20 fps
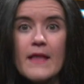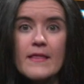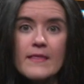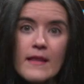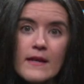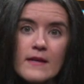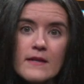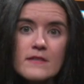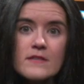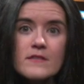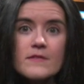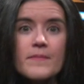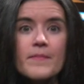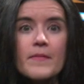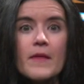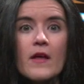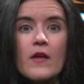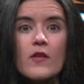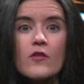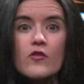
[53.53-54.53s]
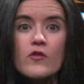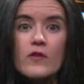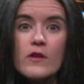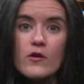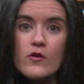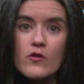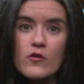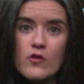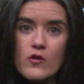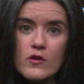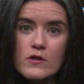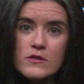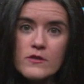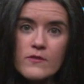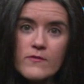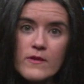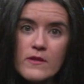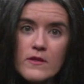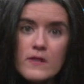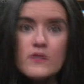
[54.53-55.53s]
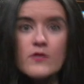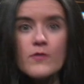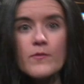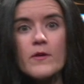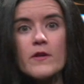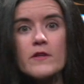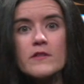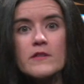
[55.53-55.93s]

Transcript: that is, to the controllers of the distributed